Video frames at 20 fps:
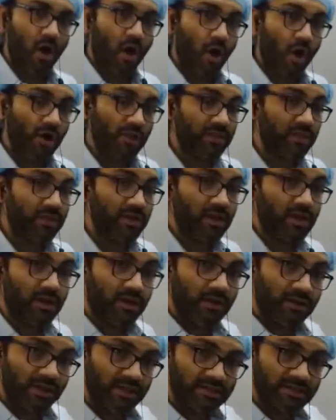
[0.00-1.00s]
on
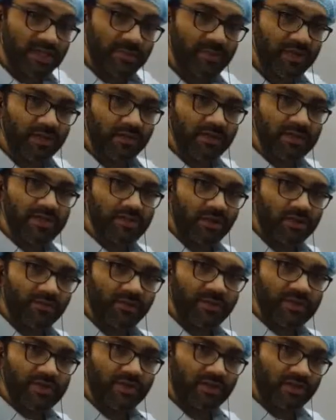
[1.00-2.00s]
at this particular salt. We
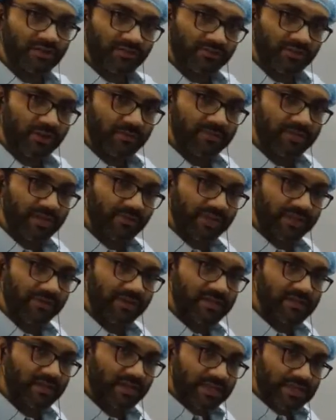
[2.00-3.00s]
want to confirm that whether
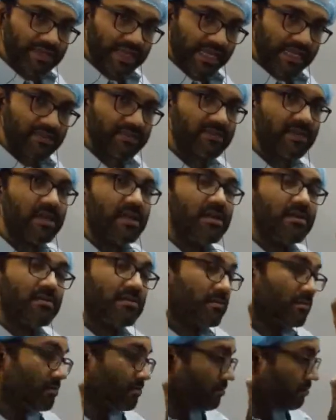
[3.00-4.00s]
it contains
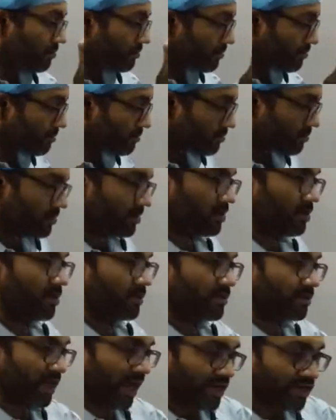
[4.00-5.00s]
the
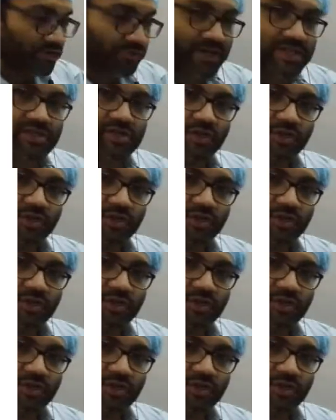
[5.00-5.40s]
nitrates or